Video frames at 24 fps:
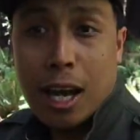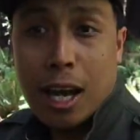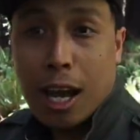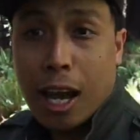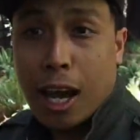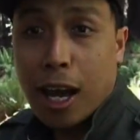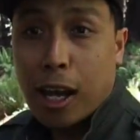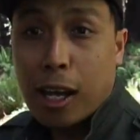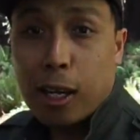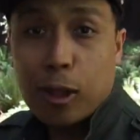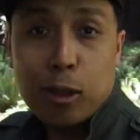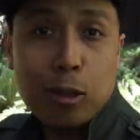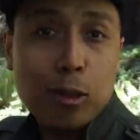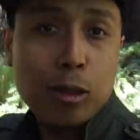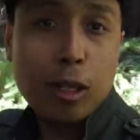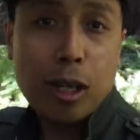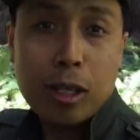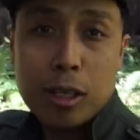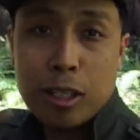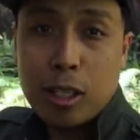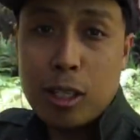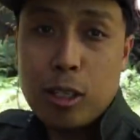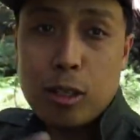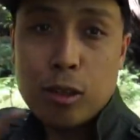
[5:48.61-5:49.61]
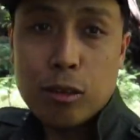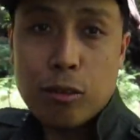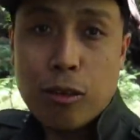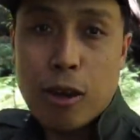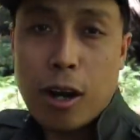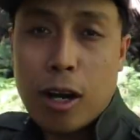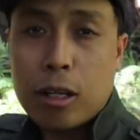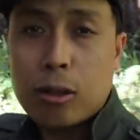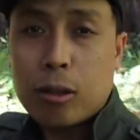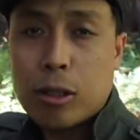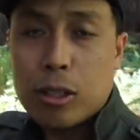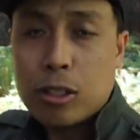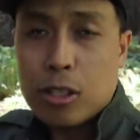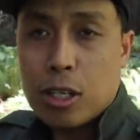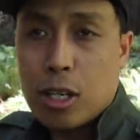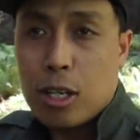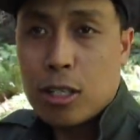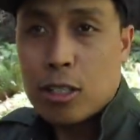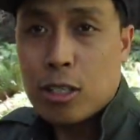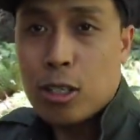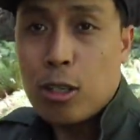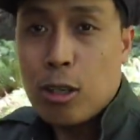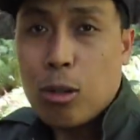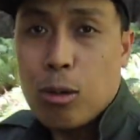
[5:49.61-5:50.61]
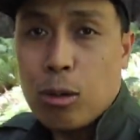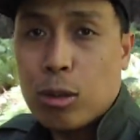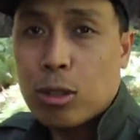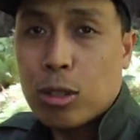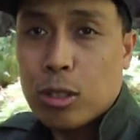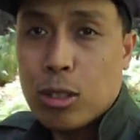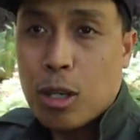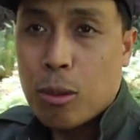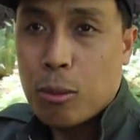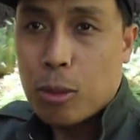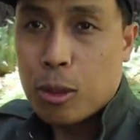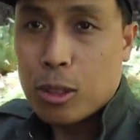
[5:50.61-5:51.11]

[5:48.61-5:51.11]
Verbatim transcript: I do not need to follow or chase the news,